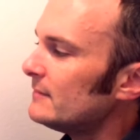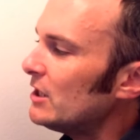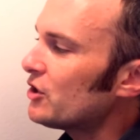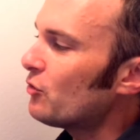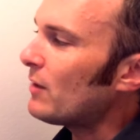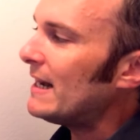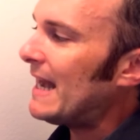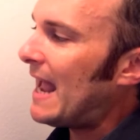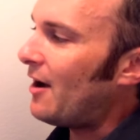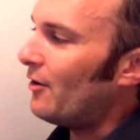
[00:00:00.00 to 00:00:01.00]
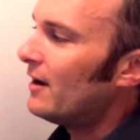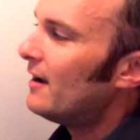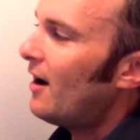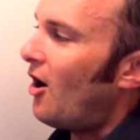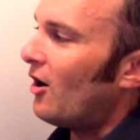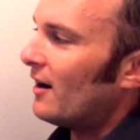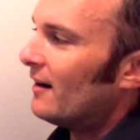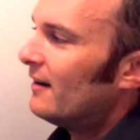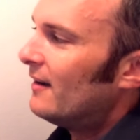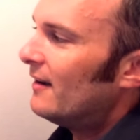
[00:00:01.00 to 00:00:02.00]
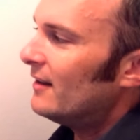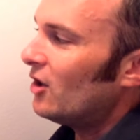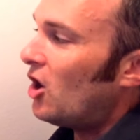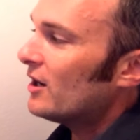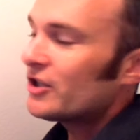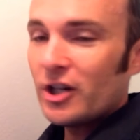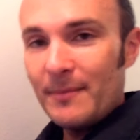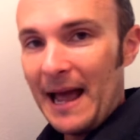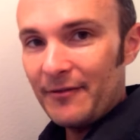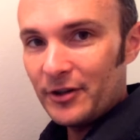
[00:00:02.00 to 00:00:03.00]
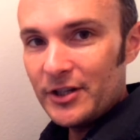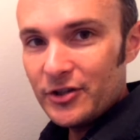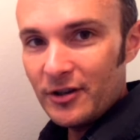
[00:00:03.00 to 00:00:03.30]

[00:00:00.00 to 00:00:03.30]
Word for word: So right now, our long-term average